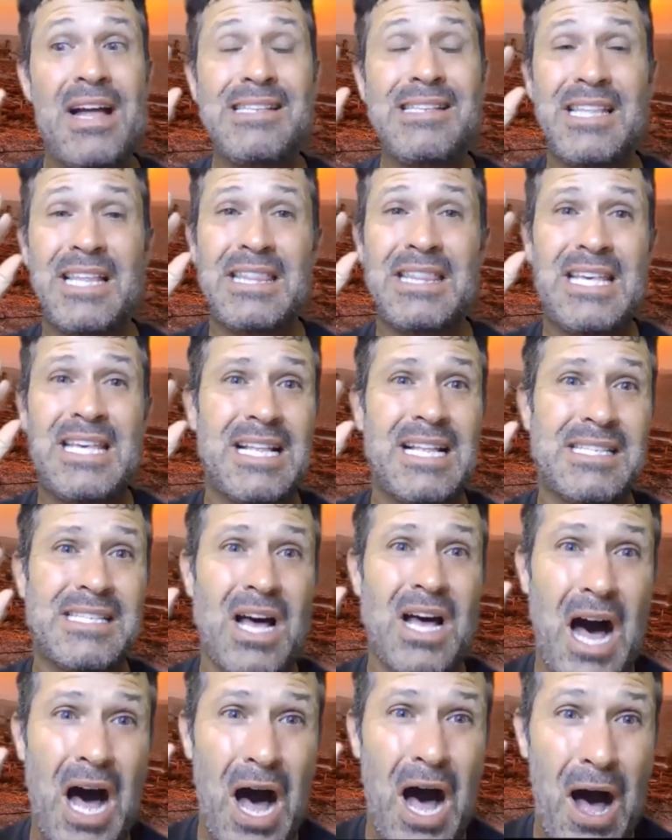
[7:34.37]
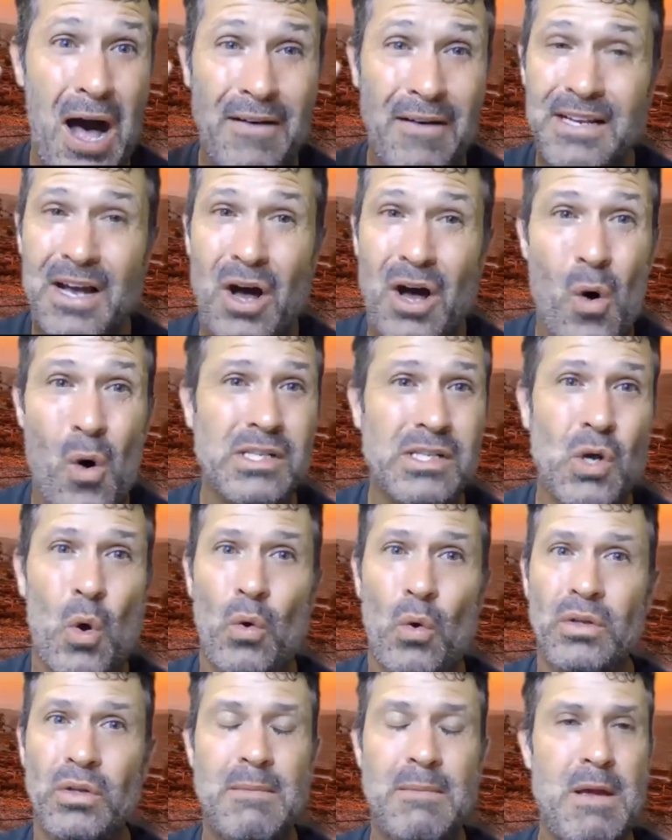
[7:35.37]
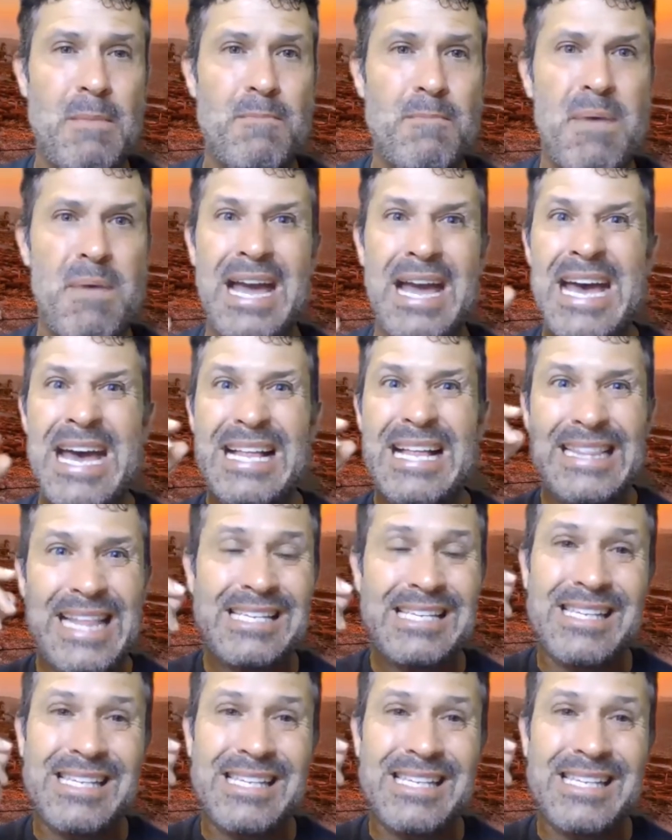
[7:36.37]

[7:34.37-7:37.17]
That's the thing that's always holding me back.